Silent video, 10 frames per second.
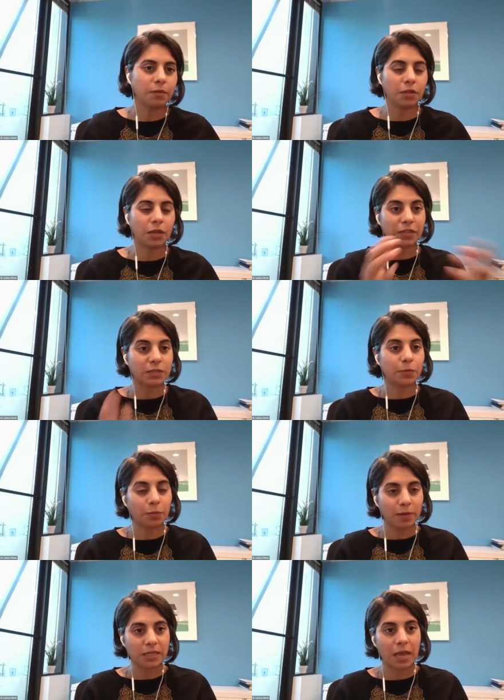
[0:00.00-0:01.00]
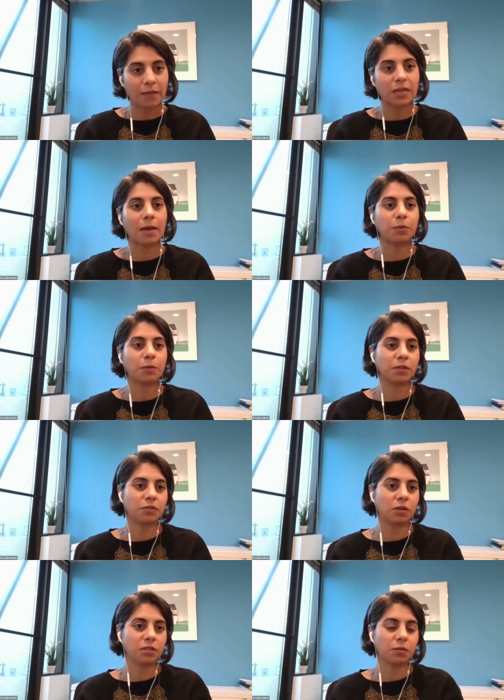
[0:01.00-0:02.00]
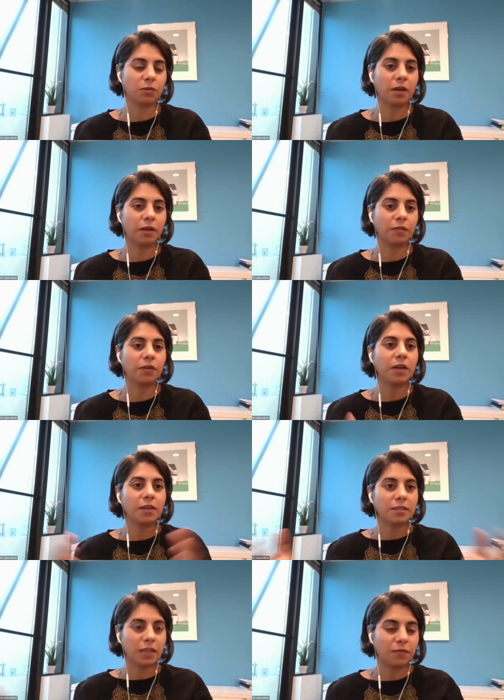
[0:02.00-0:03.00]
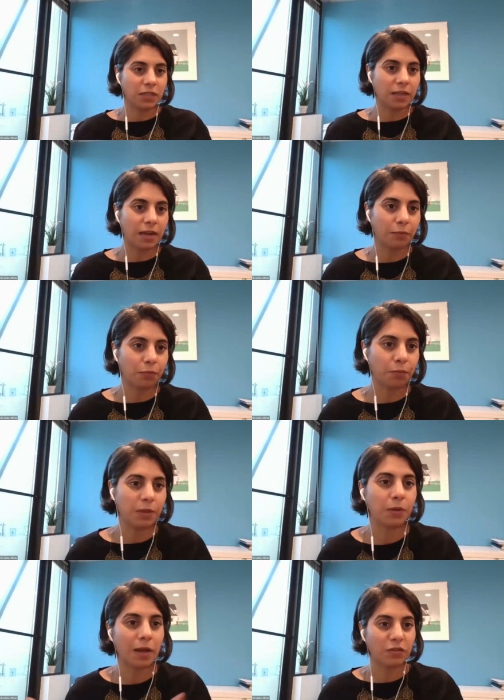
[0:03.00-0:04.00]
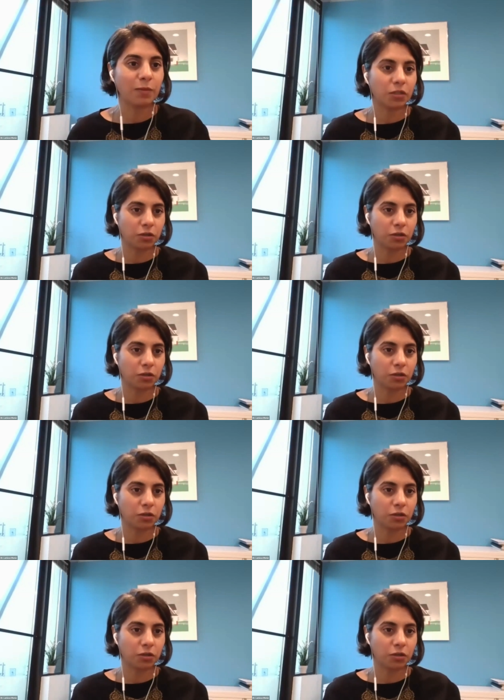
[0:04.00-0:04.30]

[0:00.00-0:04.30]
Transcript: a lot of experiments that have to happen, but there's also a lot of safety that people have to make